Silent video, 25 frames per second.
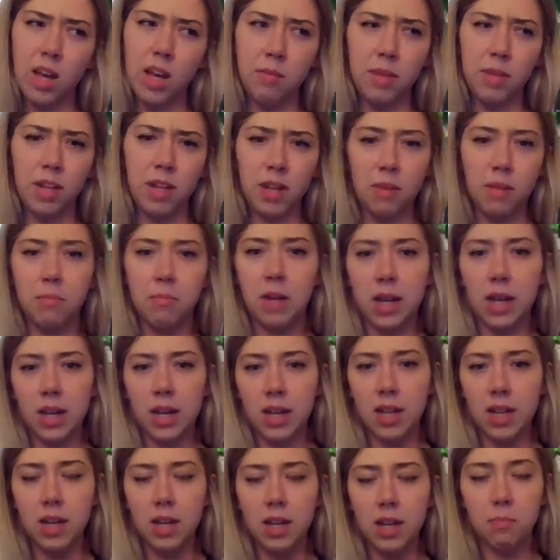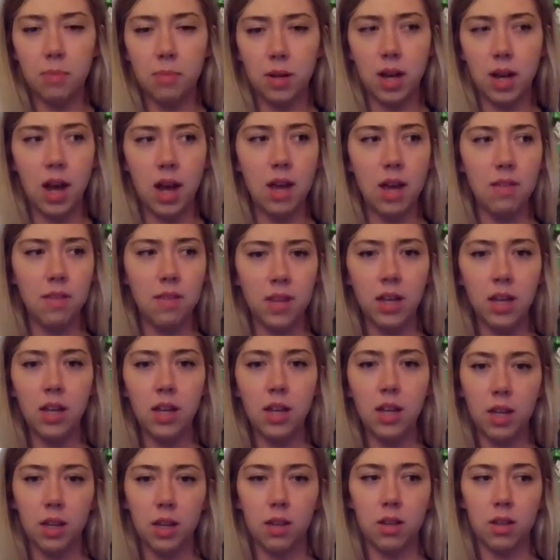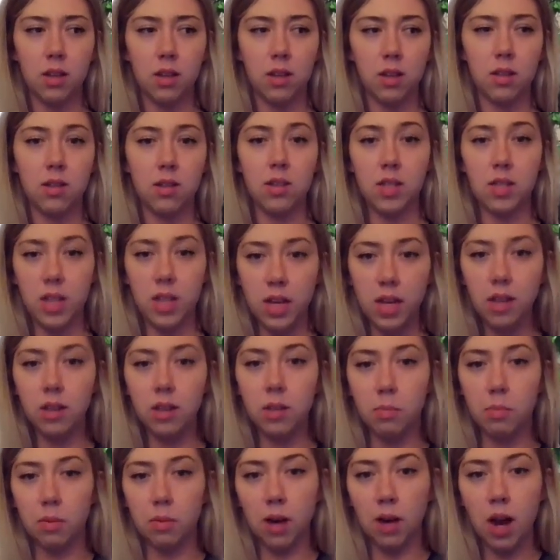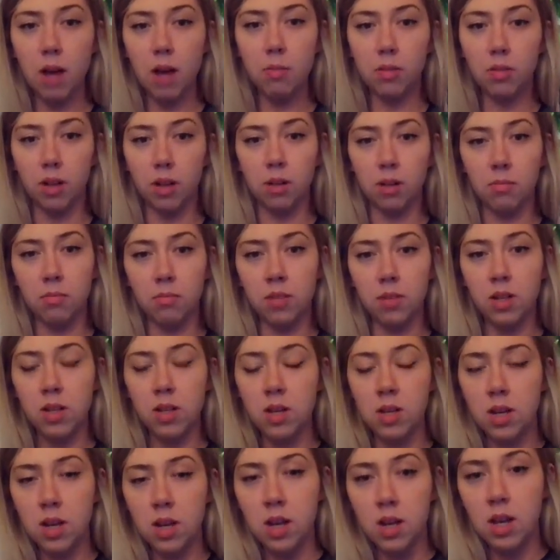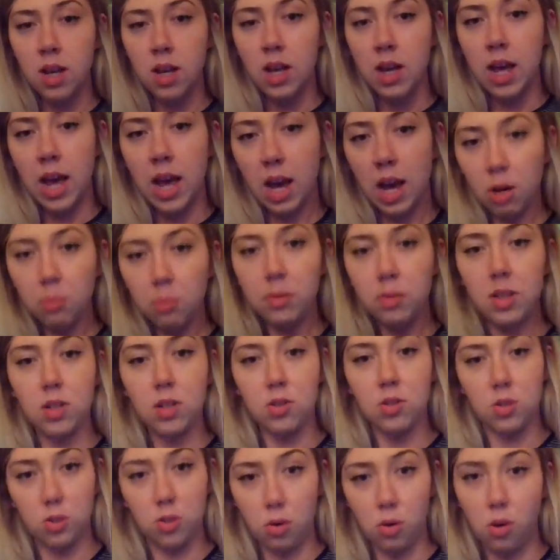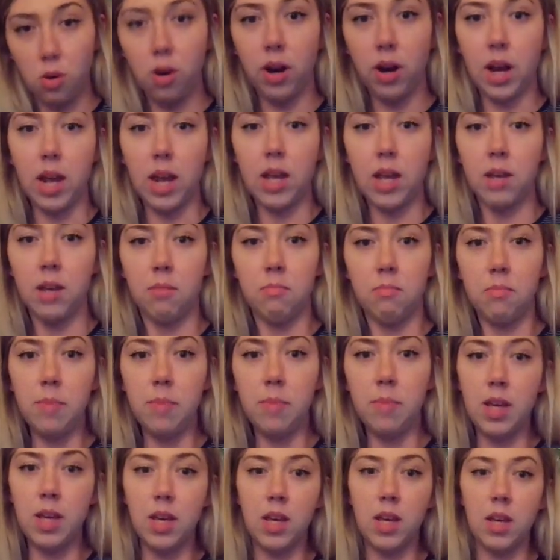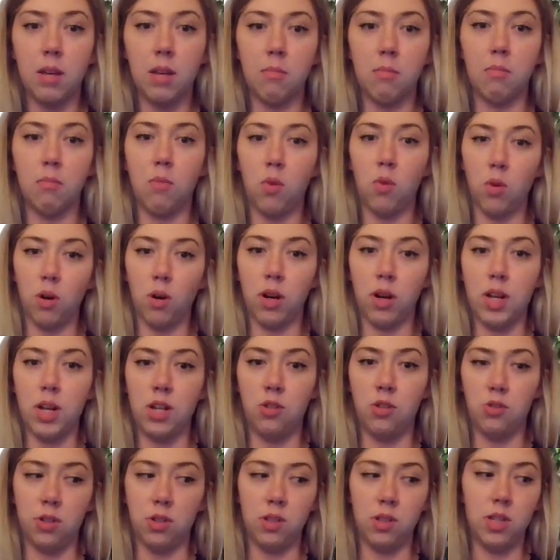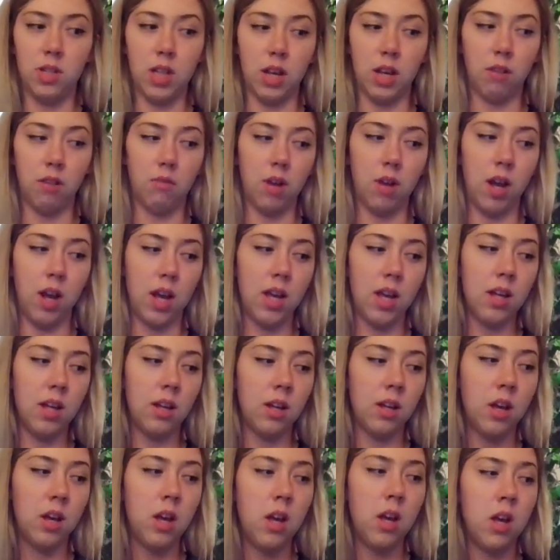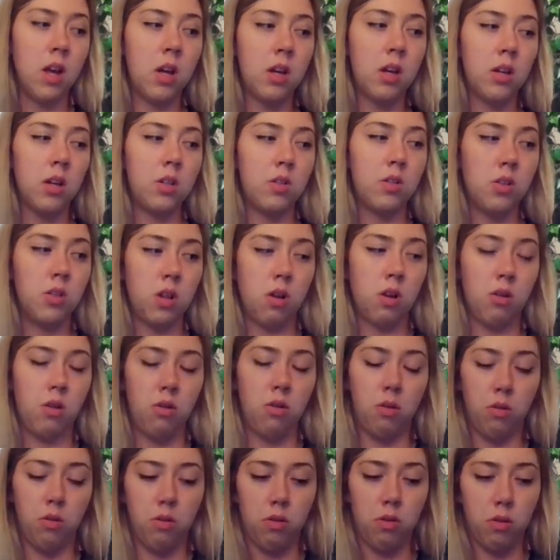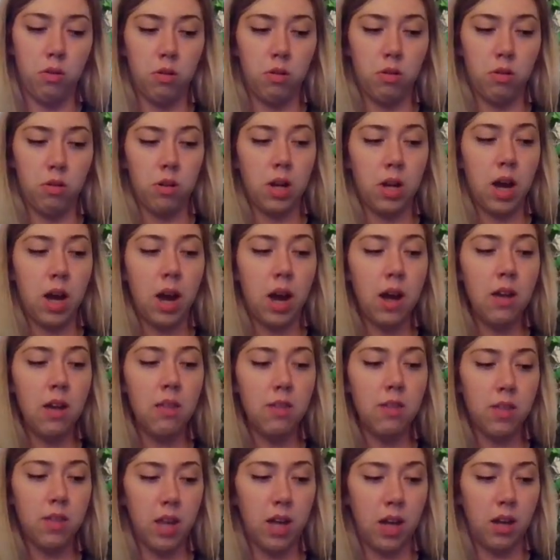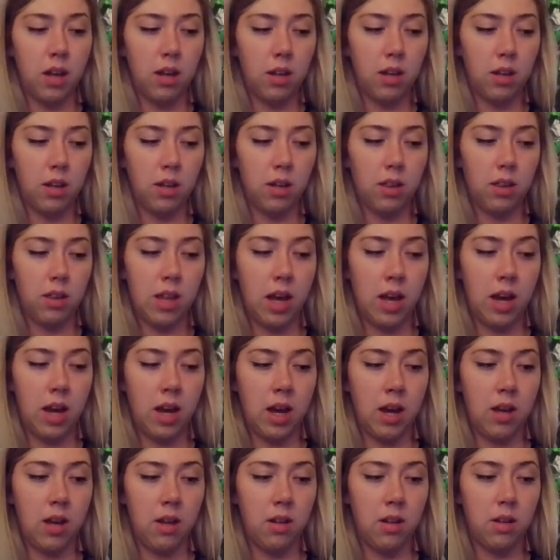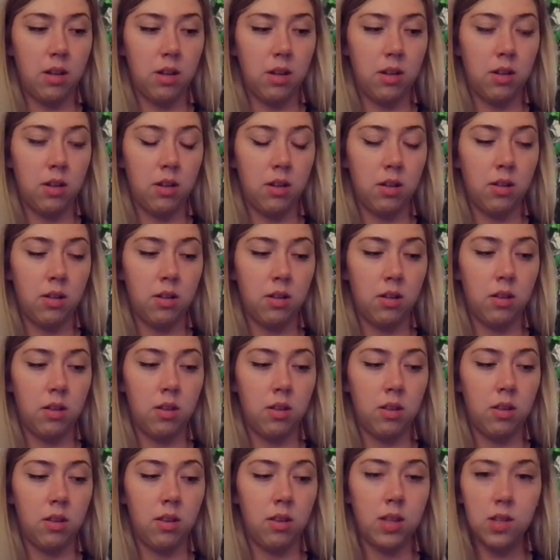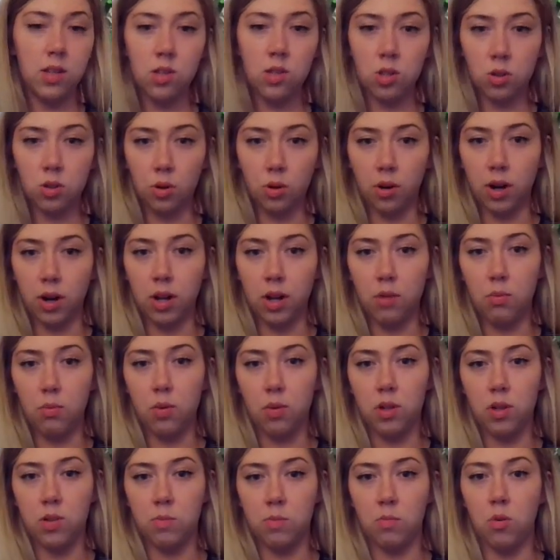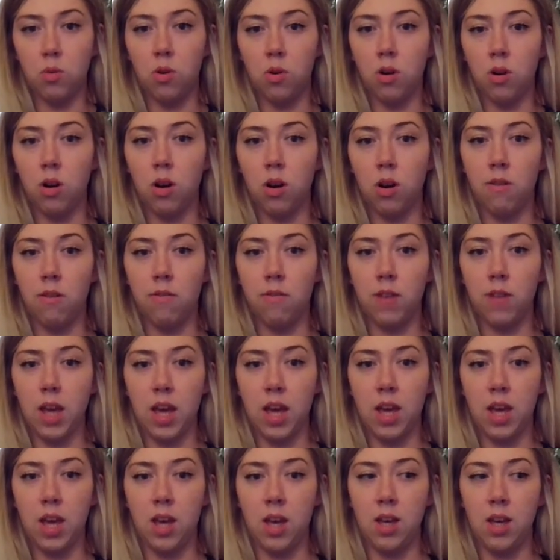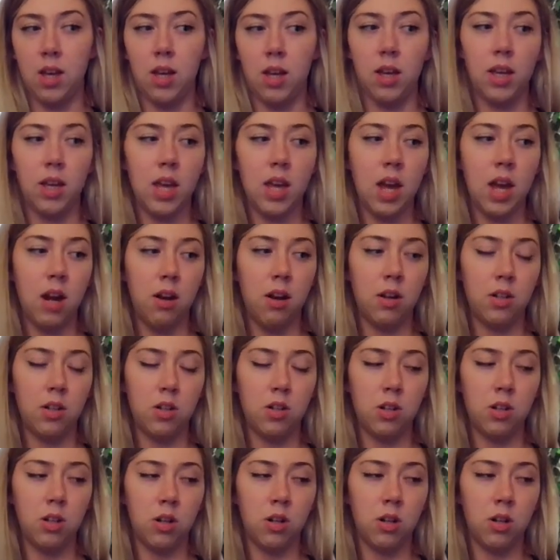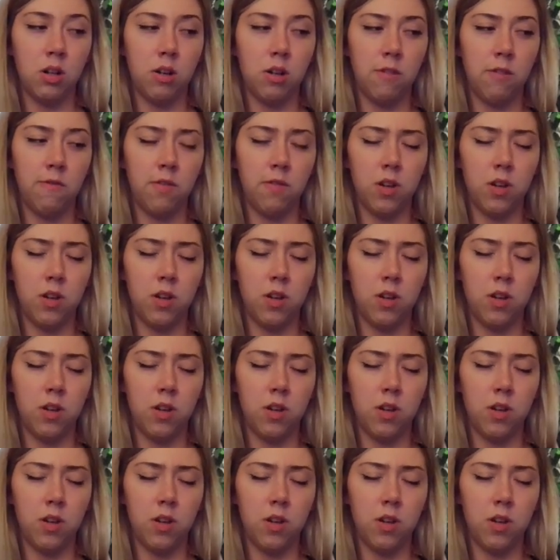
I mean, it might, but I think seeing the problem helped the story be more interesting, right? So I think that this story was more of a character